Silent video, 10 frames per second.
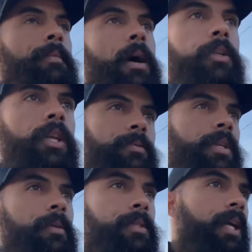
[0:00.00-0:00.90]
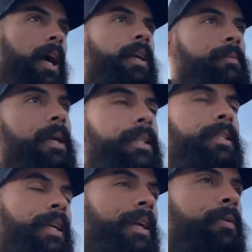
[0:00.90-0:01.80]
James and I have been talking, man. It's
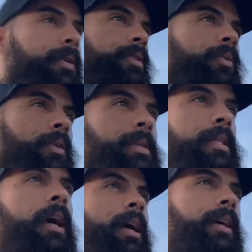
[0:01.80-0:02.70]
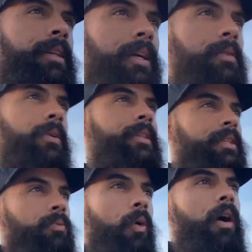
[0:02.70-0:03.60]
like we just want to be done with
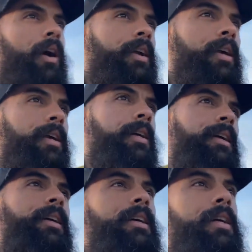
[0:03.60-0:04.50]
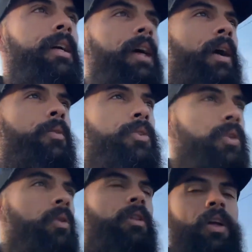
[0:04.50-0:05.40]
this walk. We're so
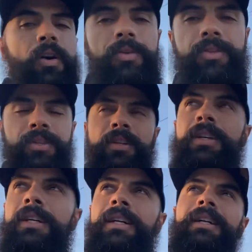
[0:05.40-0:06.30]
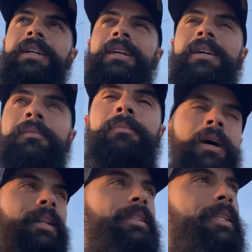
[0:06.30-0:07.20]
close, but
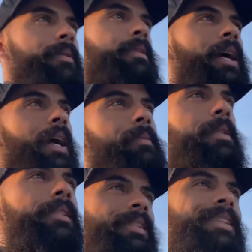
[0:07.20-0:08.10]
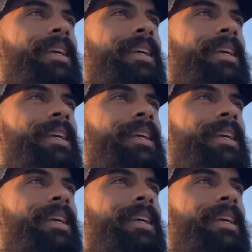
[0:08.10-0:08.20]
at the same time, it's